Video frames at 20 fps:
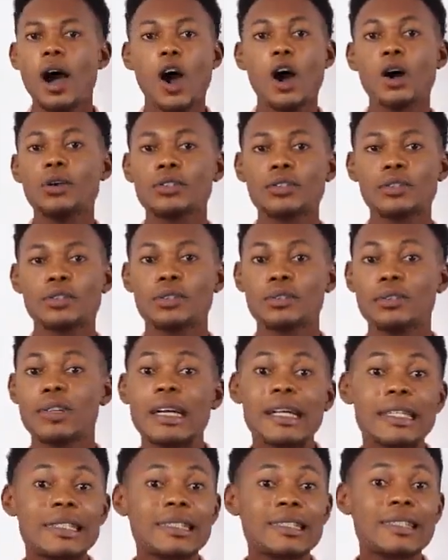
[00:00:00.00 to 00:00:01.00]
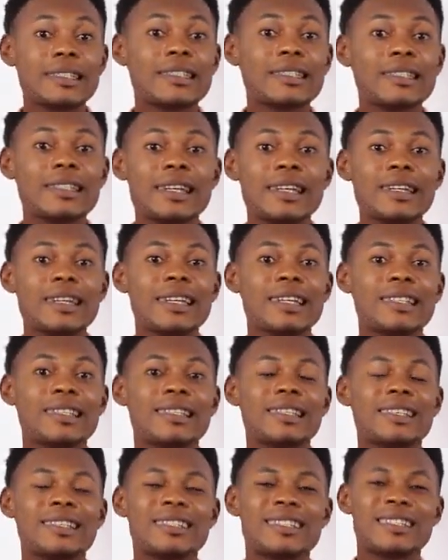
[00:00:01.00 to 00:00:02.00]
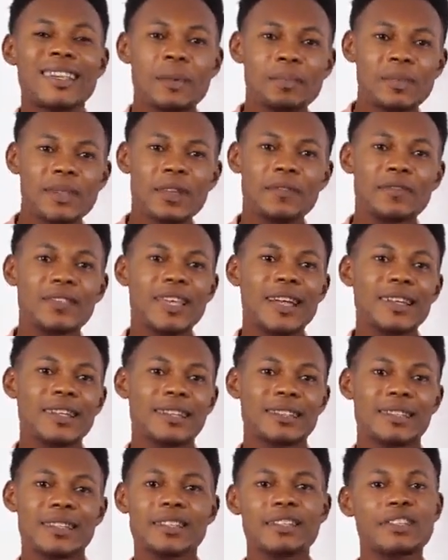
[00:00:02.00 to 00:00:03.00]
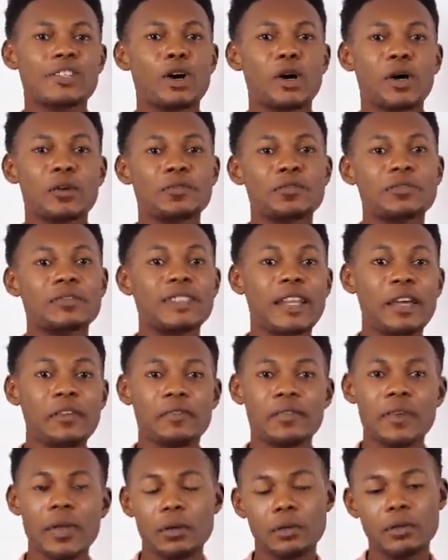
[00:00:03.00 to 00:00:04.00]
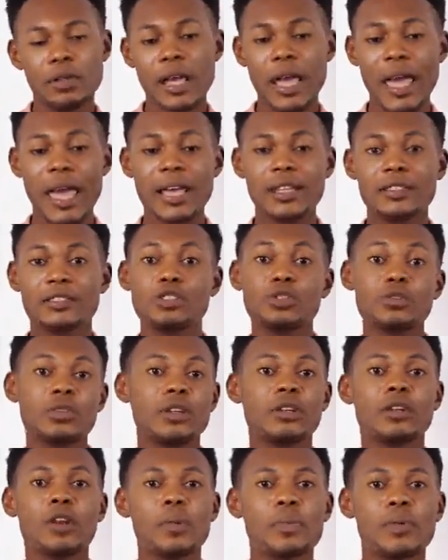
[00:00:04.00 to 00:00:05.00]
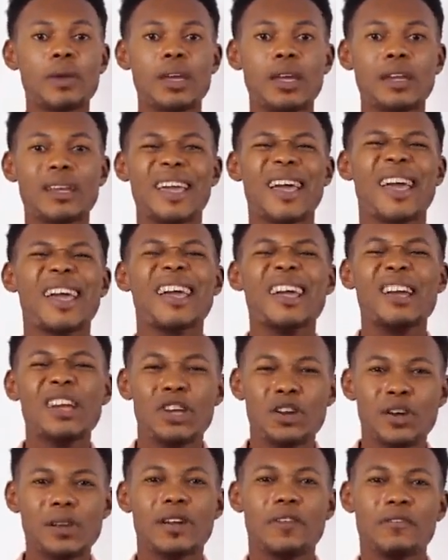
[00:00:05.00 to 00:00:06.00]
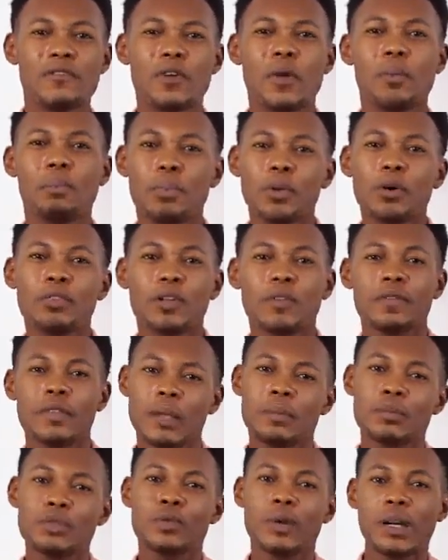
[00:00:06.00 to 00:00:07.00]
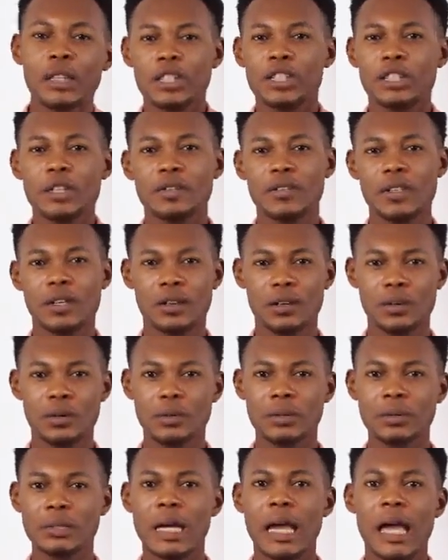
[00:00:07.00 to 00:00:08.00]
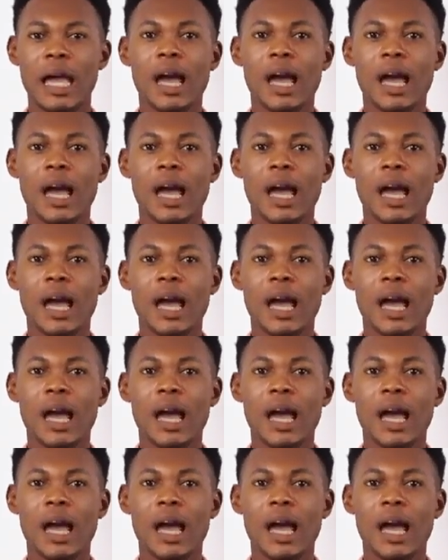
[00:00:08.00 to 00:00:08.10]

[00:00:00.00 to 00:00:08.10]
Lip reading: Also, this is seen in the deceptive tendencies of Neville and Tony Lumpkin in order for both of them to achieve their goal.